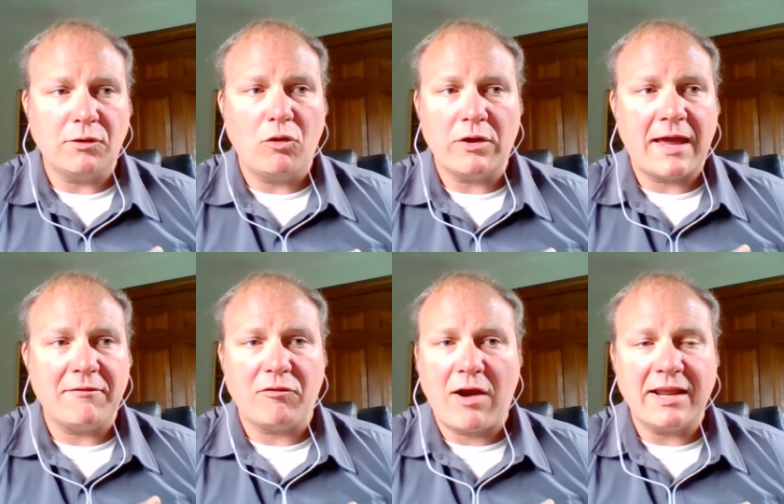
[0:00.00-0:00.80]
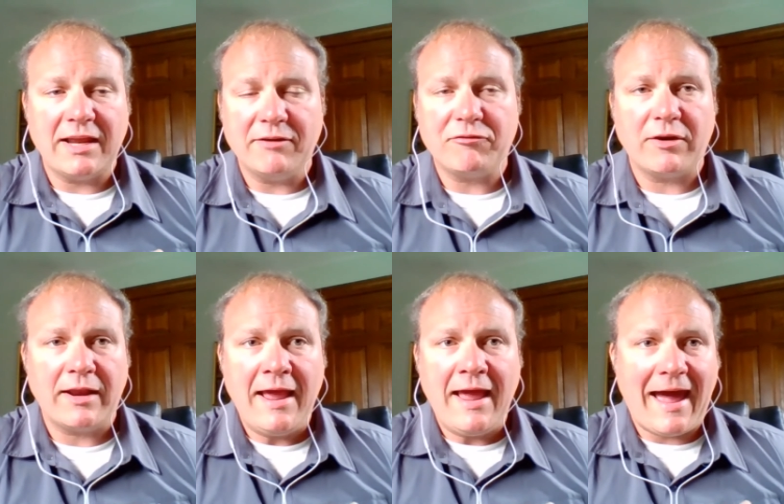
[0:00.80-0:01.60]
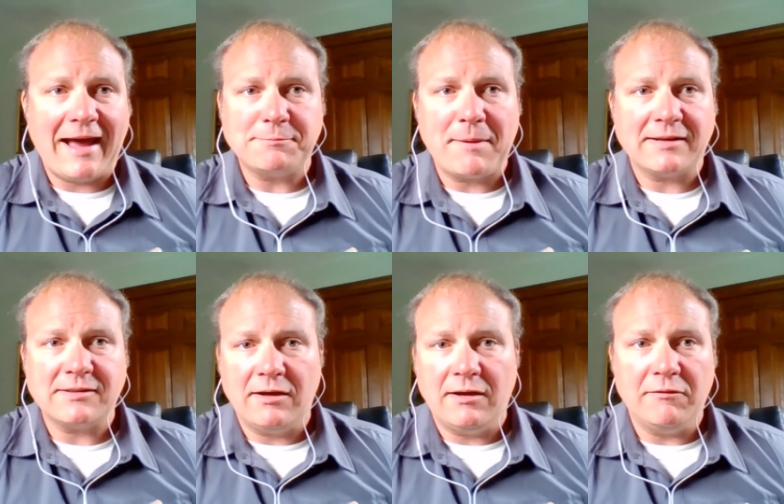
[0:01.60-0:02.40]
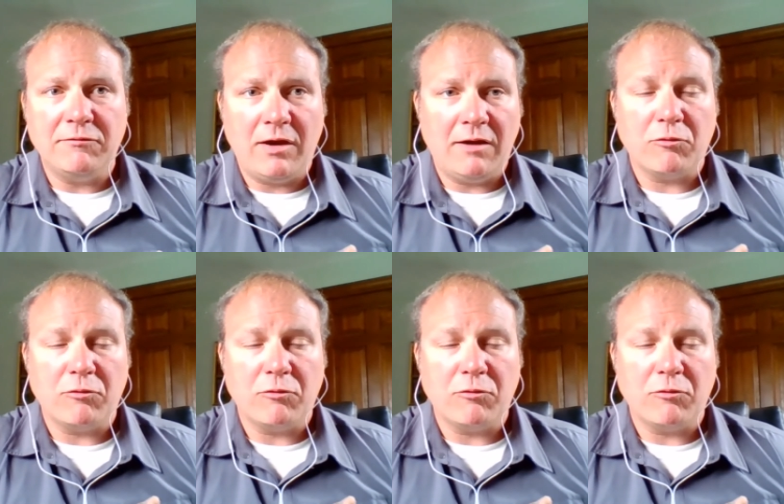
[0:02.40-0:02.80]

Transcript: to look at a variety of different aspects of,